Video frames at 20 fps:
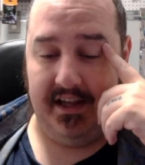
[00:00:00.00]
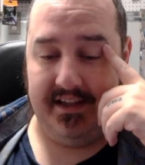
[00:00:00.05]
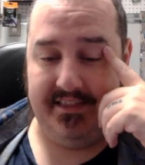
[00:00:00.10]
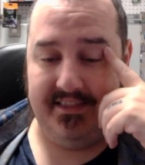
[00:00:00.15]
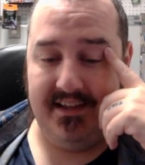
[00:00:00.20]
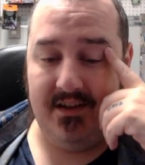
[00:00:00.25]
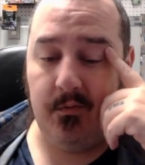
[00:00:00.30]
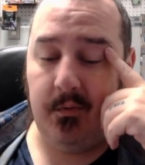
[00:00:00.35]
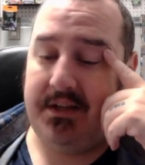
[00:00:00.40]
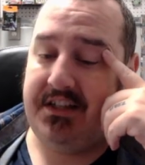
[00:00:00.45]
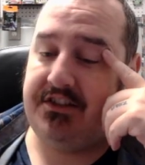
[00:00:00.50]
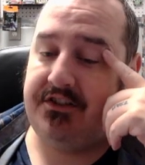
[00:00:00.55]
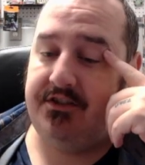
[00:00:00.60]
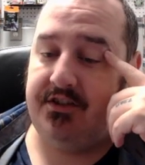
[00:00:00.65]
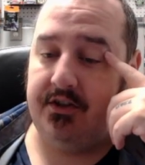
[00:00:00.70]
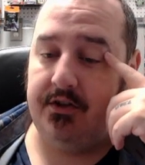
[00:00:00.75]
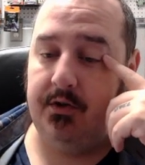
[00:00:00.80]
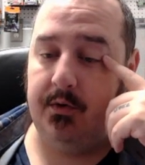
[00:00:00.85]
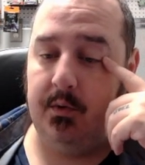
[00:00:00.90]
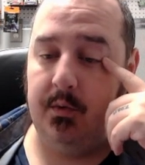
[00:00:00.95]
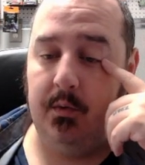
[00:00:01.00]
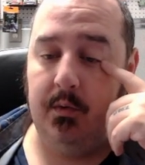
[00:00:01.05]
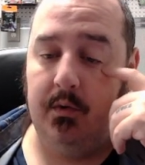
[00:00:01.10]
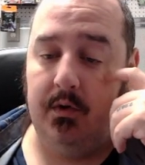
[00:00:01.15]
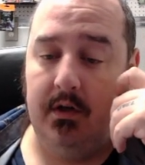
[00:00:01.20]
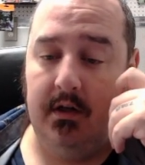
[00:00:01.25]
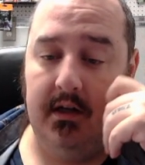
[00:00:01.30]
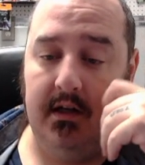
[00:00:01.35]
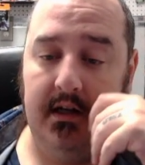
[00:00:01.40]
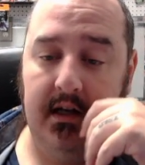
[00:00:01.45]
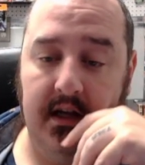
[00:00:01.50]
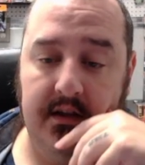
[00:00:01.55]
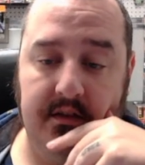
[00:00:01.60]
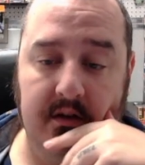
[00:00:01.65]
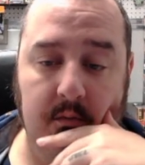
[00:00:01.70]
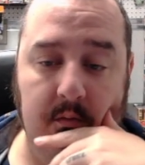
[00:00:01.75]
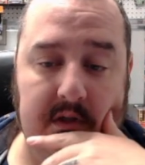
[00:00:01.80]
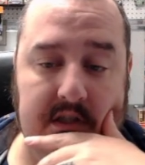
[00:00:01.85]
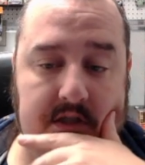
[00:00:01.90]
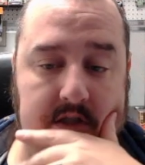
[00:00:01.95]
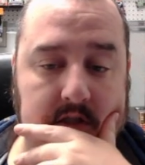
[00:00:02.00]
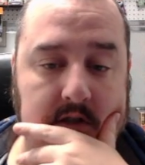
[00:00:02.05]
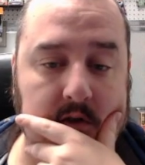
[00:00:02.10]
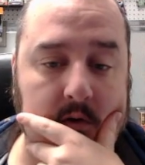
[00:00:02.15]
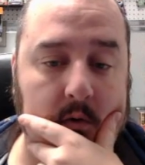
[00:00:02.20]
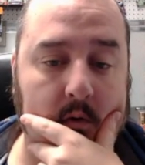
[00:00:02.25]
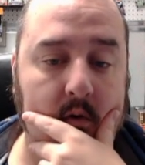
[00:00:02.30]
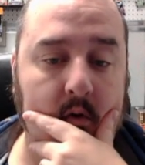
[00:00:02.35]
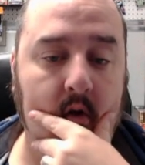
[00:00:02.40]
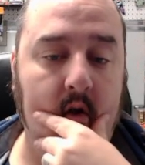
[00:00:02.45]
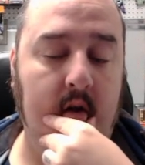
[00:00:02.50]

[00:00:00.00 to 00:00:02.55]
I think we do. I think we do.